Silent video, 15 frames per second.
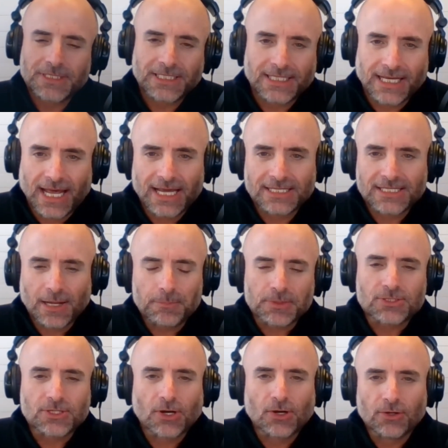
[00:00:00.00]
to today's
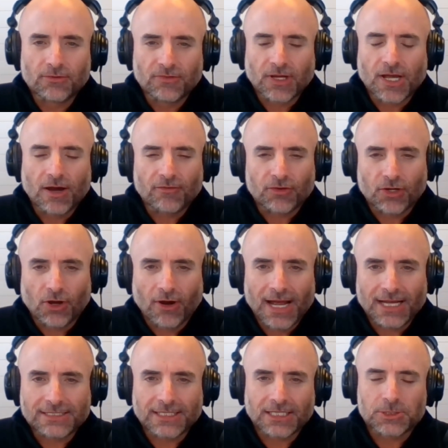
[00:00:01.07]
episode of the Cover Your
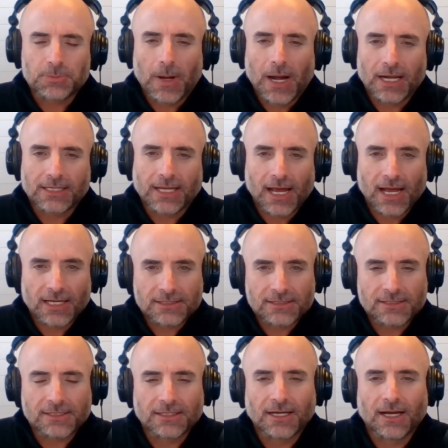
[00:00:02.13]
Assets
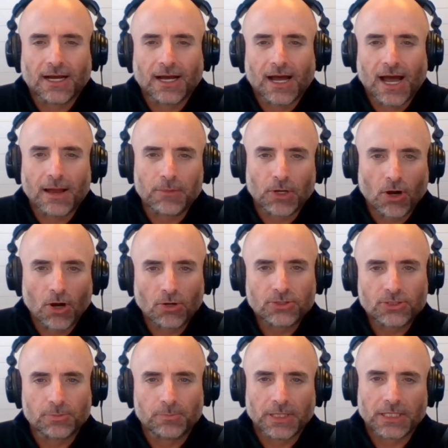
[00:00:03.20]
podcast. I'm your
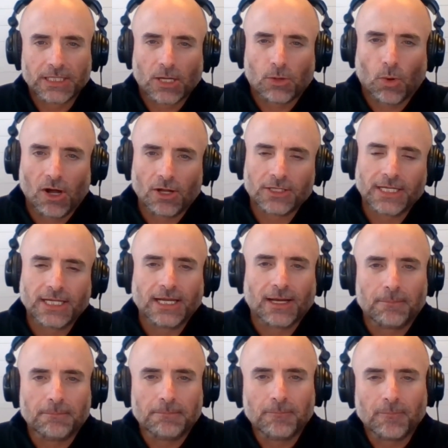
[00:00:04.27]
host, Billy Gwaltney.
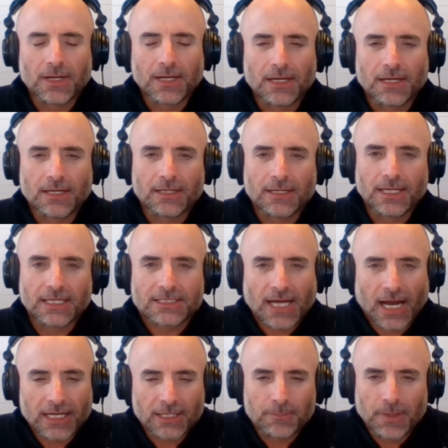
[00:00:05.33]
I'm
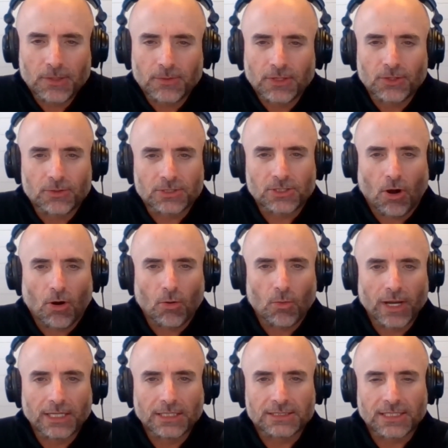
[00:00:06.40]
excited to be with you as
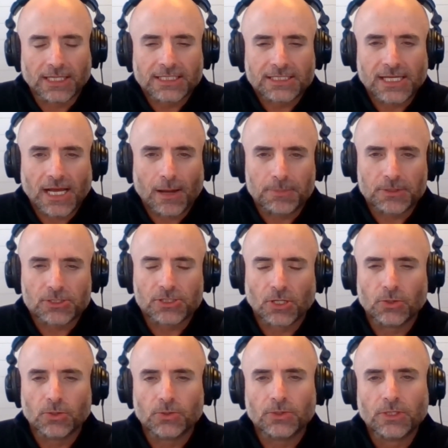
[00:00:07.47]
always. In this
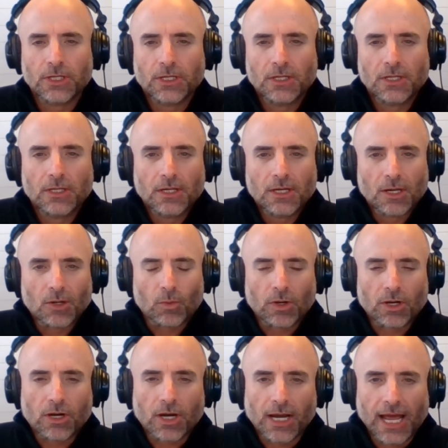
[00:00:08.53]
episode, we're
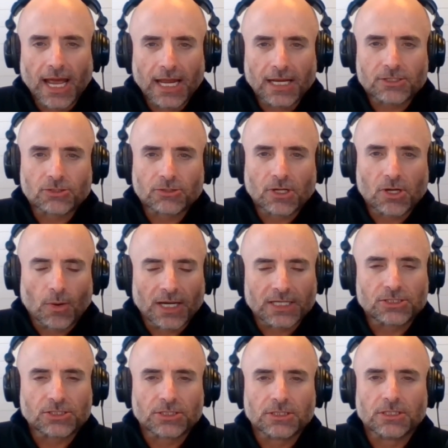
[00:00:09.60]
going to answer the
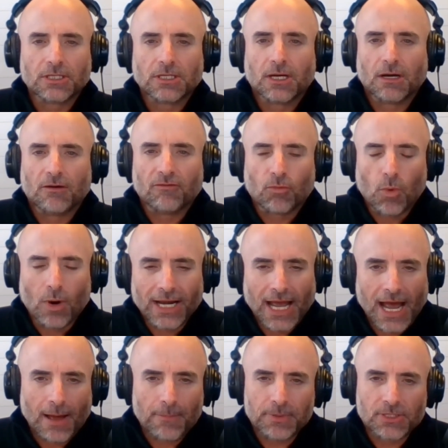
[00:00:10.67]
question of what
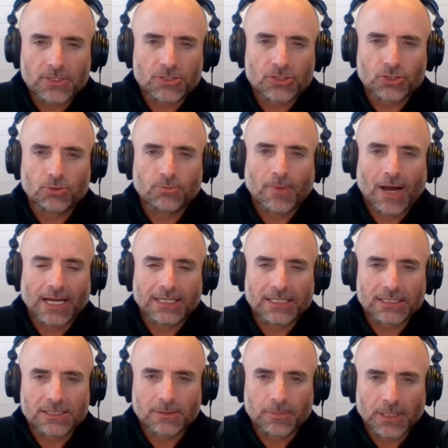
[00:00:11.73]
happens to my
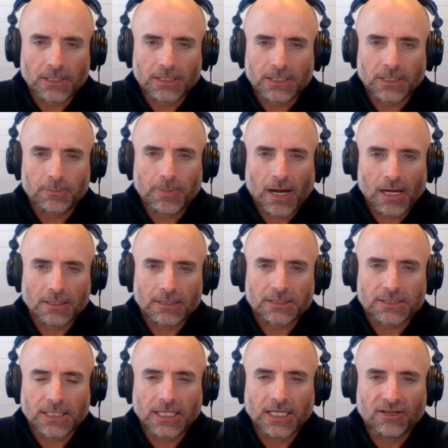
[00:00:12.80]
disability
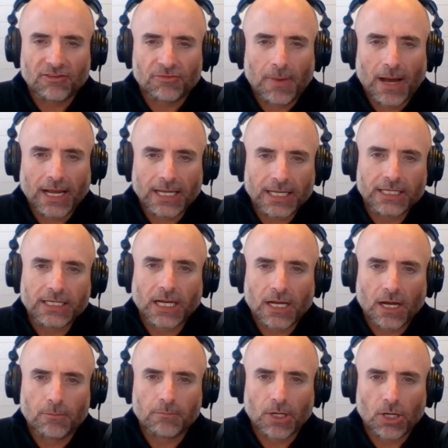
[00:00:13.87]
policy if my
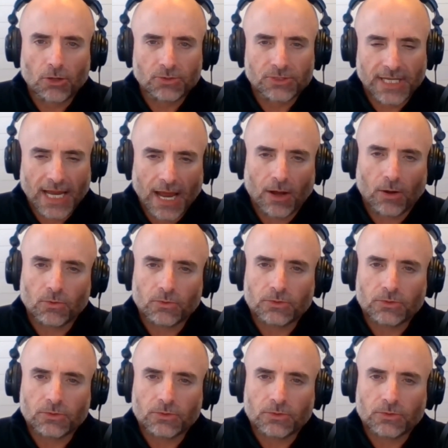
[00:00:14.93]
income goes down.